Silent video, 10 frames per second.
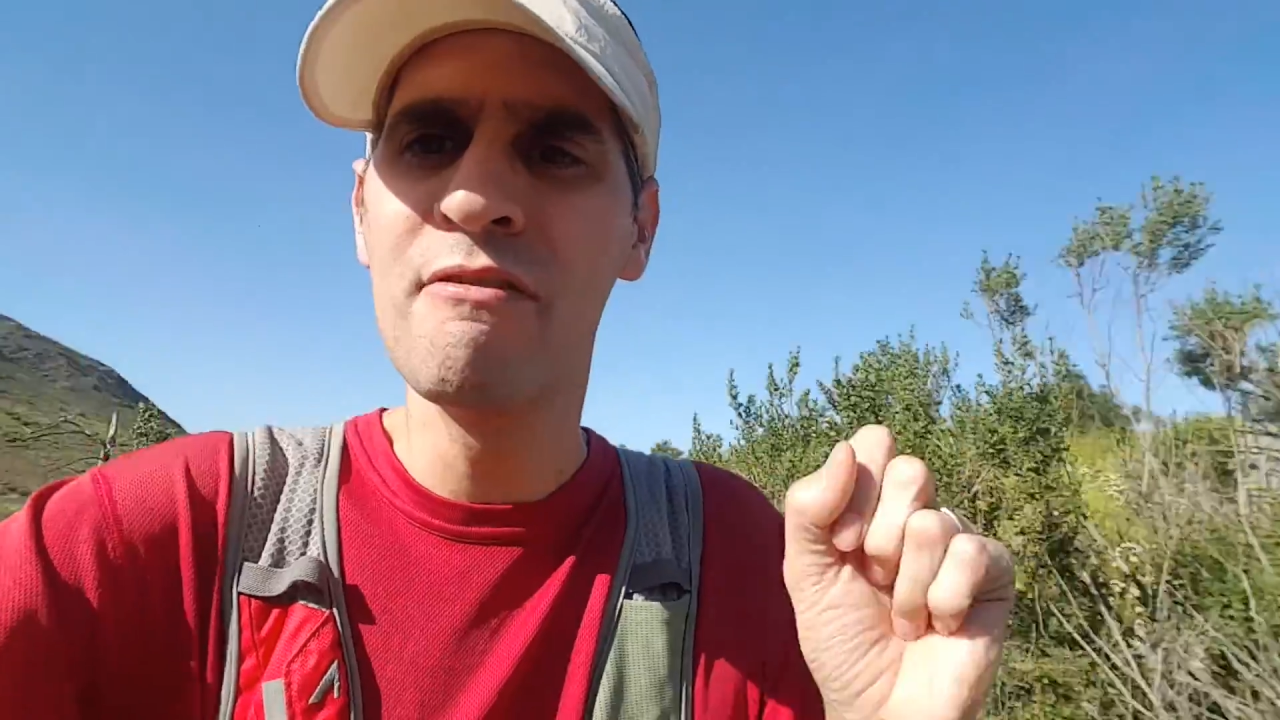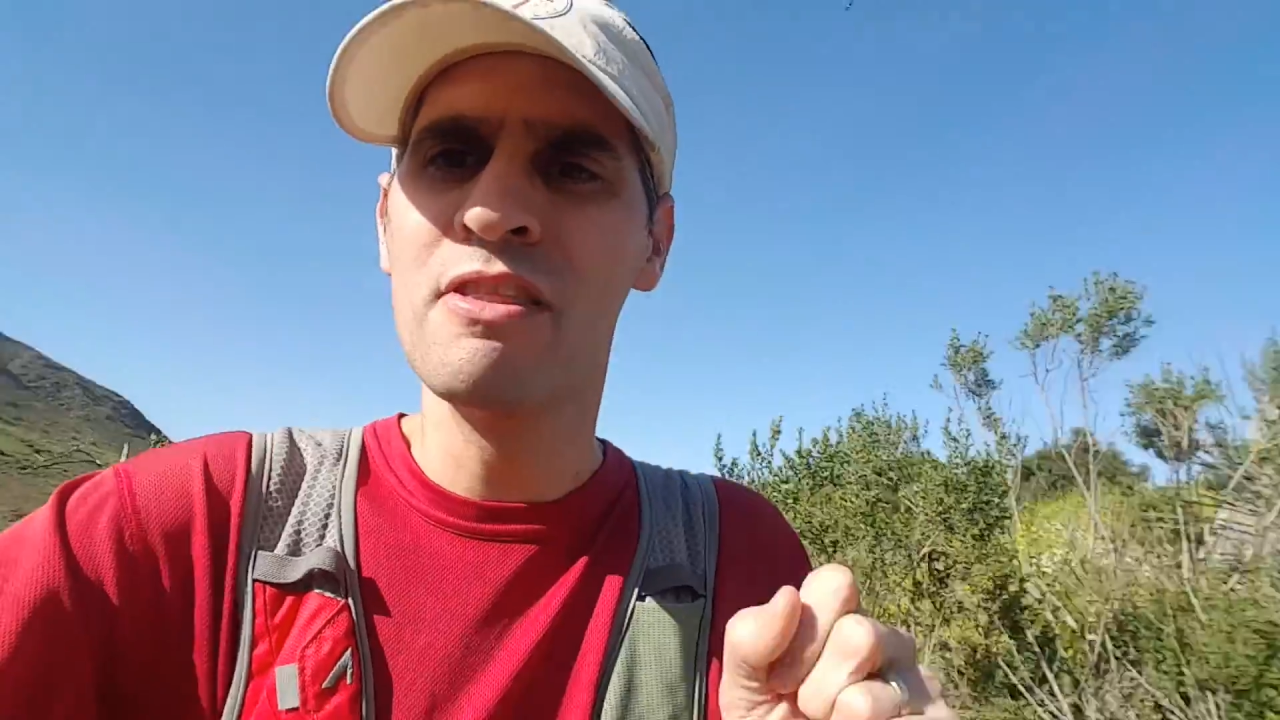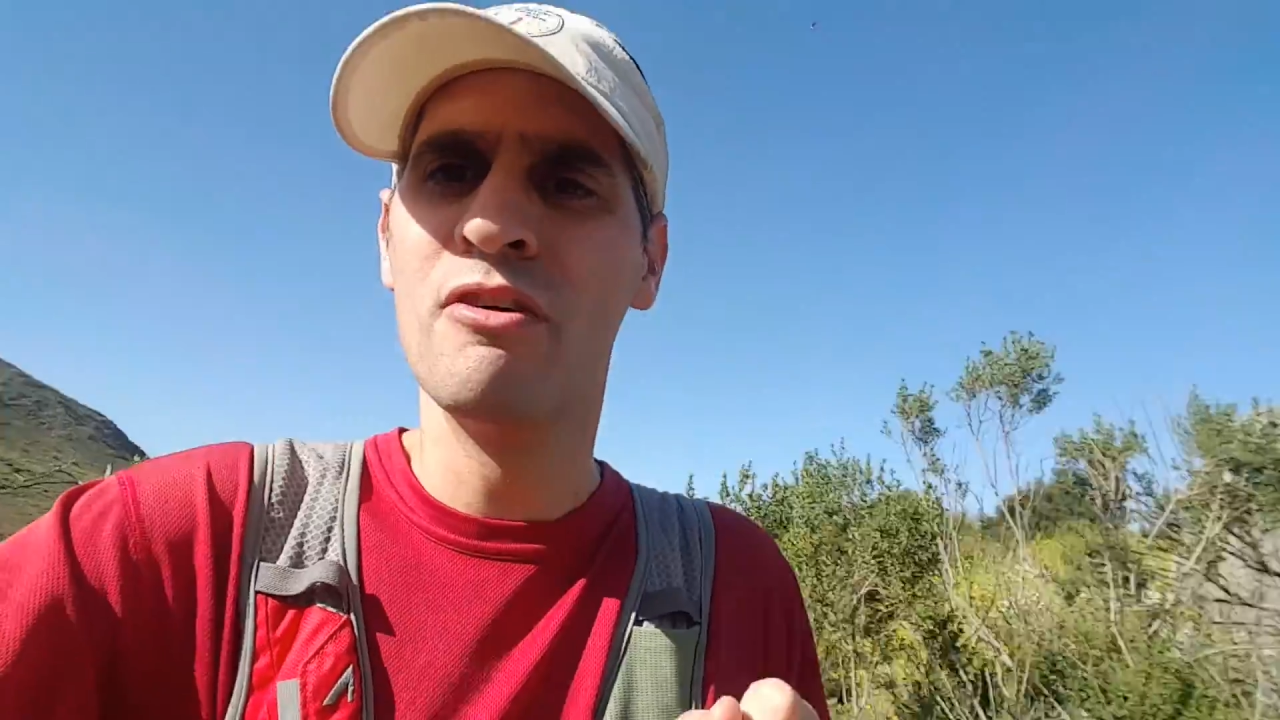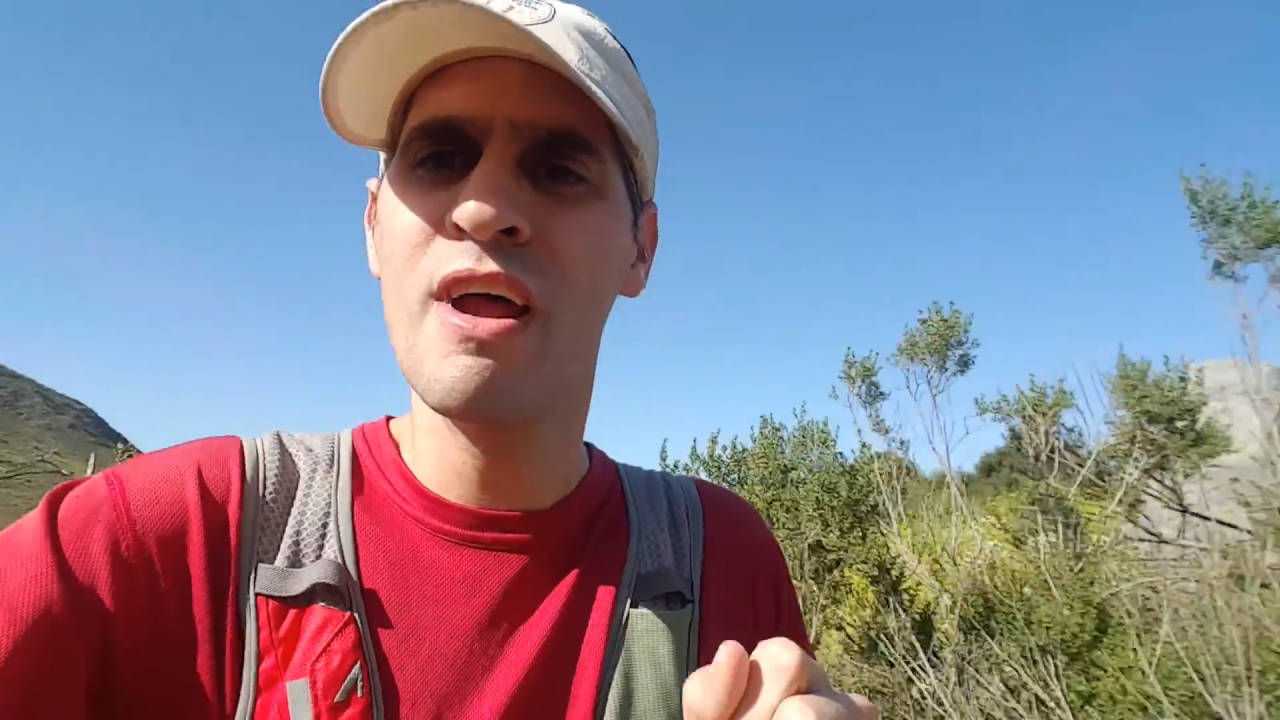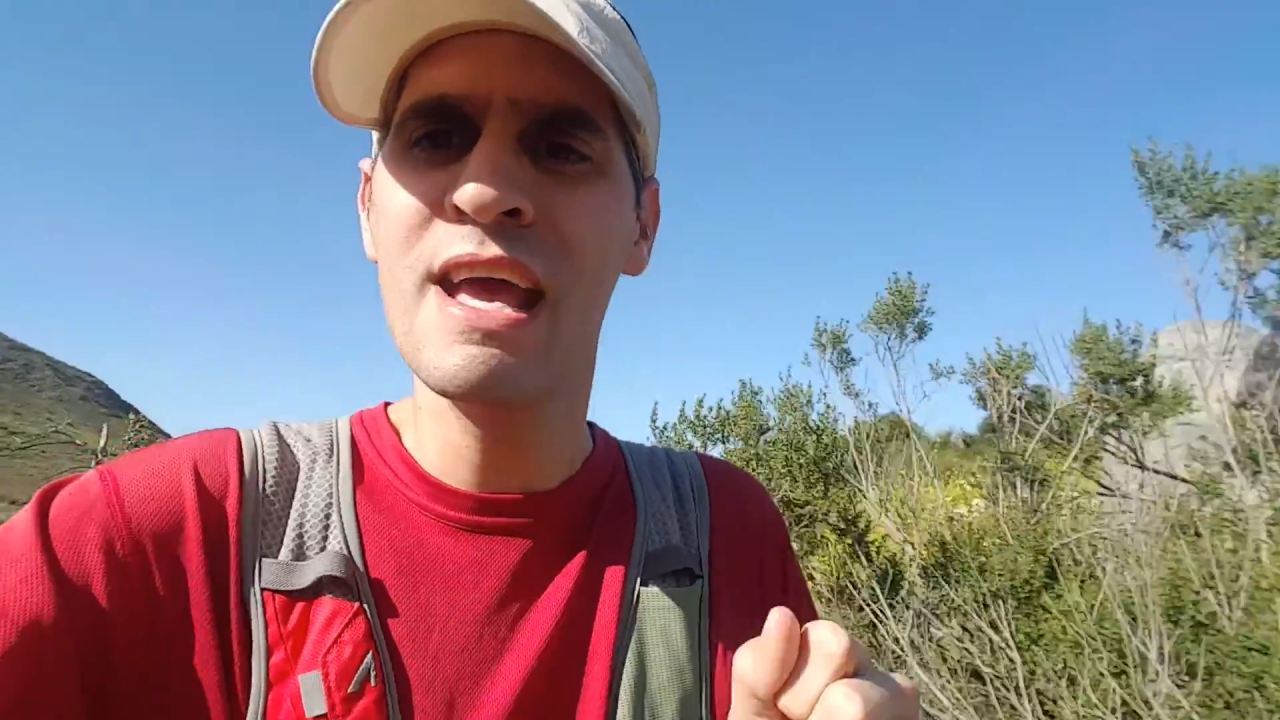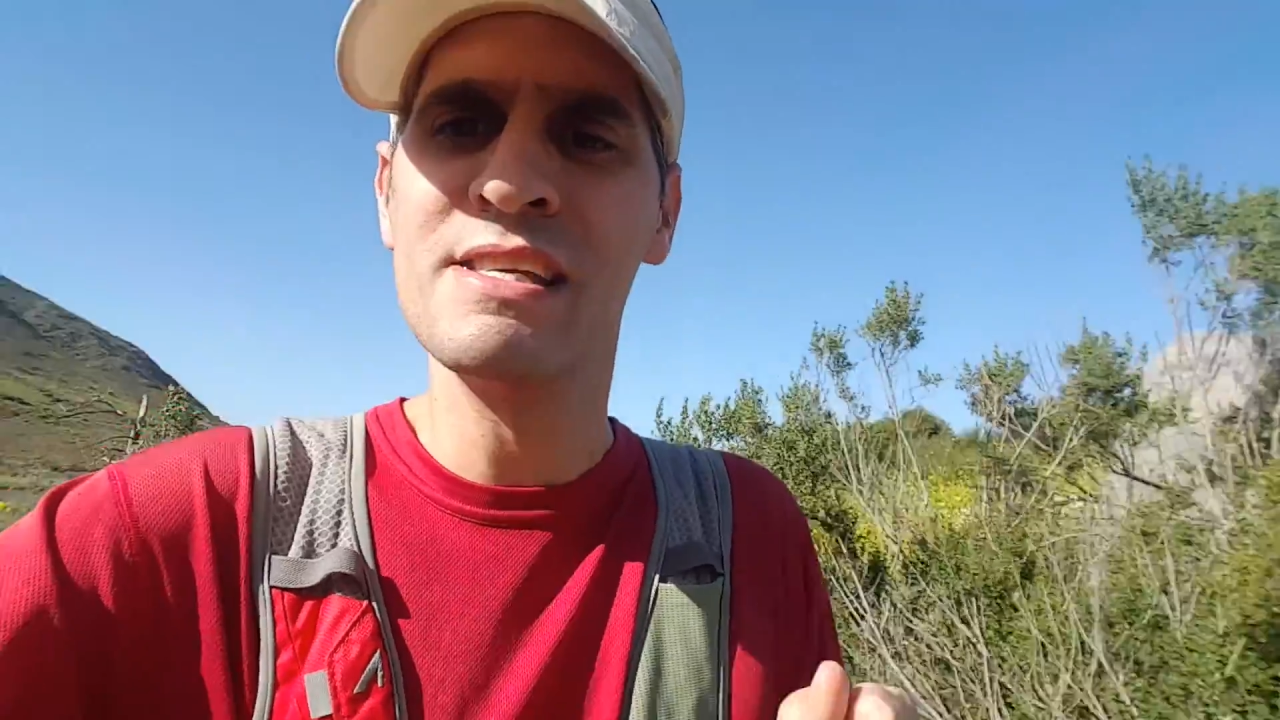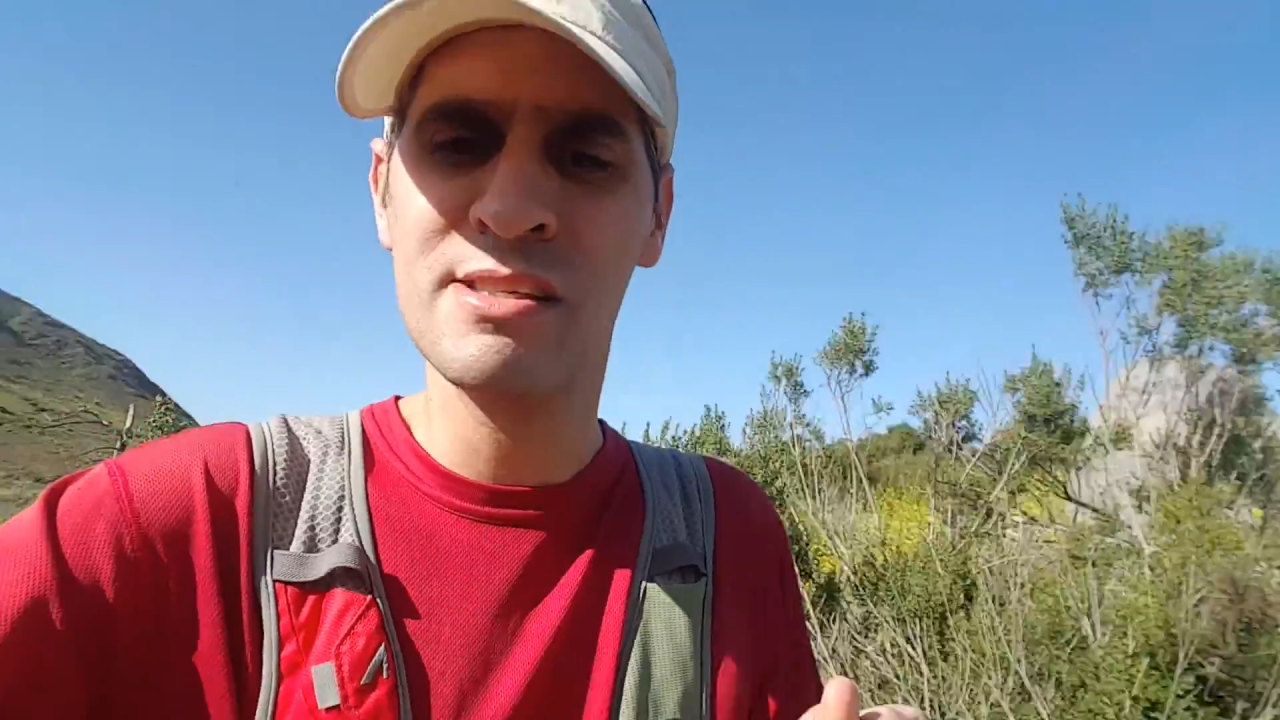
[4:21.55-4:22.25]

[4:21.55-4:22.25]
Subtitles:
in the race.